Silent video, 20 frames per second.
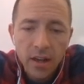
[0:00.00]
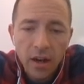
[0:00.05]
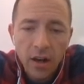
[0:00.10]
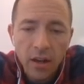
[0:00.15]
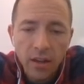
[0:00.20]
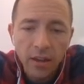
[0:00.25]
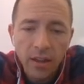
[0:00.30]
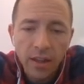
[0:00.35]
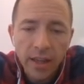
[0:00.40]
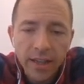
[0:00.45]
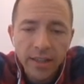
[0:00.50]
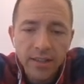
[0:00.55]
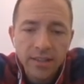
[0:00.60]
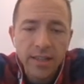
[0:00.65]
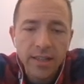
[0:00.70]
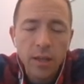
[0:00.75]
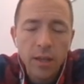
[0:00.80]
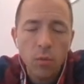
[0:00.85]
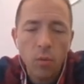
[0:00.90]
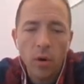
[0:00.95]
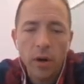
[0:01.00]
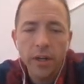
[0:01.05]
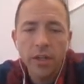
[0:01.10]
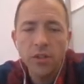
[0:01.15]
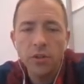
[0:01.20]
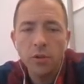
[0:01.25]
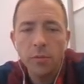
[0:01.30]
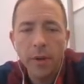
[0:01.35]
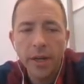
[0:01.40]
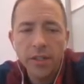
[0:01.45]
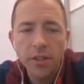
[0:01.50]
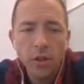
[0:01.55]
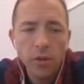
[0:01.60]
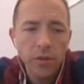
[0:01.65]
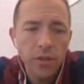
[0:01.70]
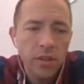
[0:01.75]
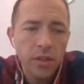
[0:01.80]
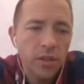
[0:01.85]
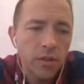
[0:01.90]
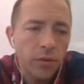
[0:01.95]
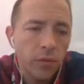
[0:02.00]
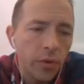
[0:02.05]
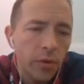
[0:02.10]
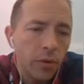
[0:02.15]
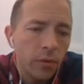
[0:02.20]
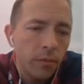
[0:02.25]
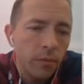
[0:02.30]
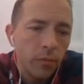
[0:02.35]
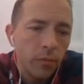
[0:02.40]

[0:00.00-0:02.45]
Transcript: unless they want to do mitosis. If we